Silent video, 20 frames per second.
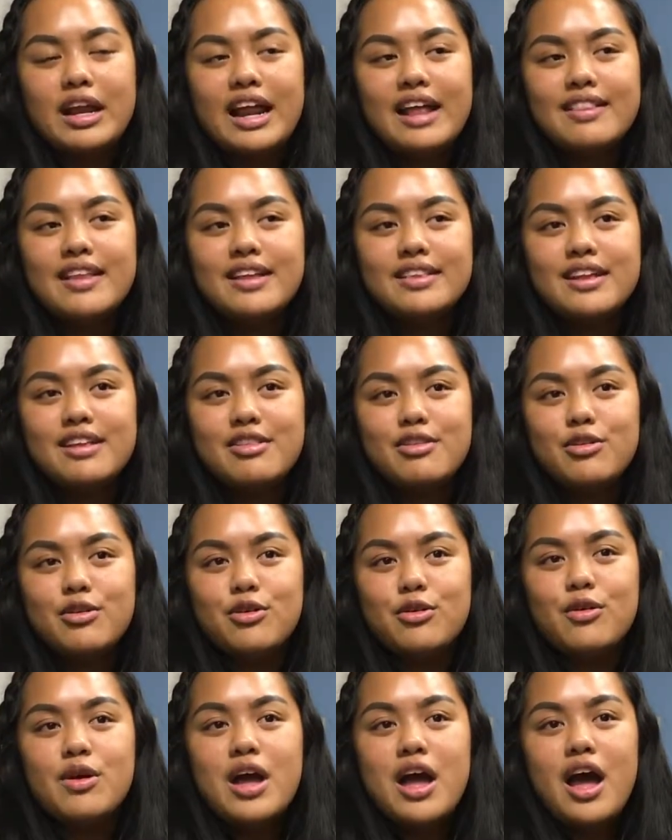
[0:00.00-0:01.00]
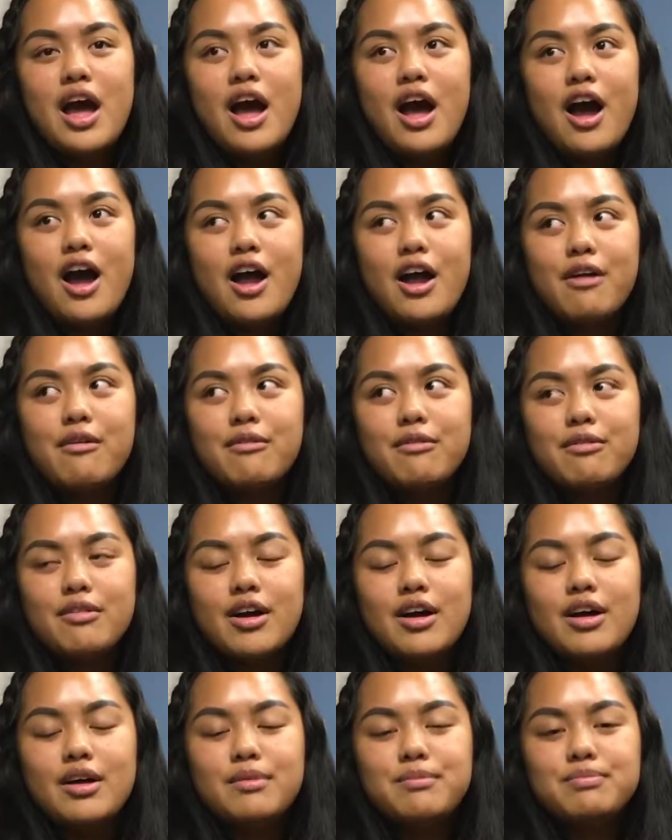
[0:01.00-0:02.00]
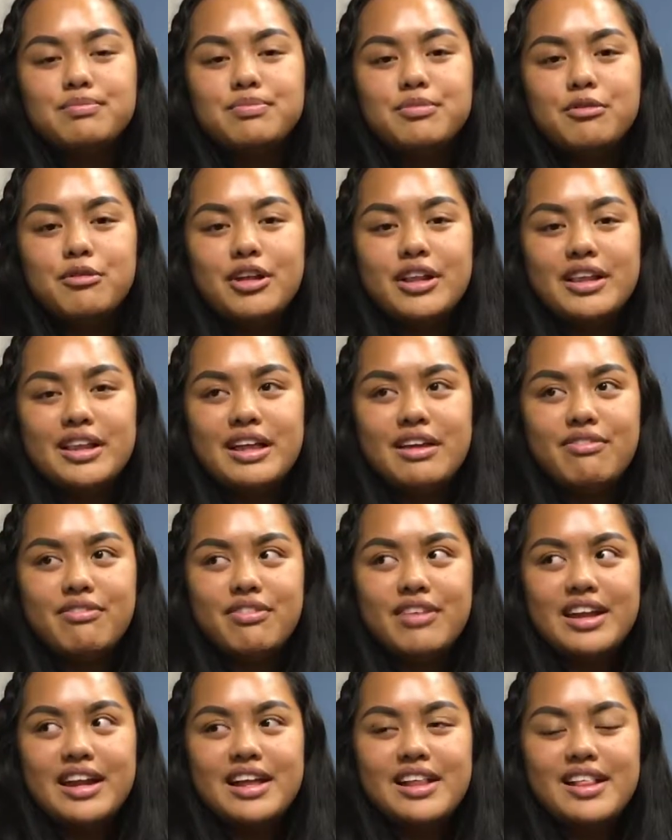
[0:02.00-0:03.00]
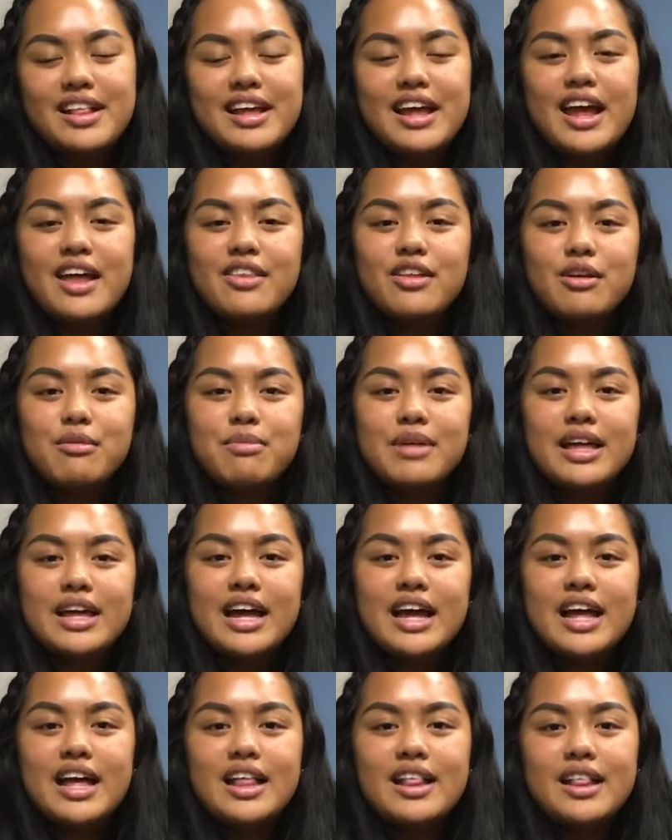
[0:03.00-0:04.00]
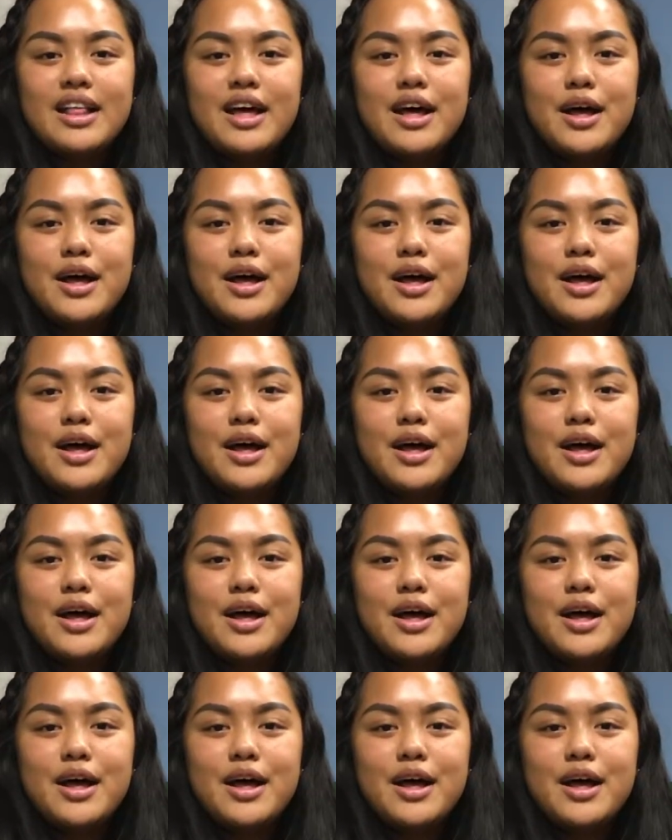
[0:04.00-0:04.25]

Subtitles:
And I think the two are really fitting together because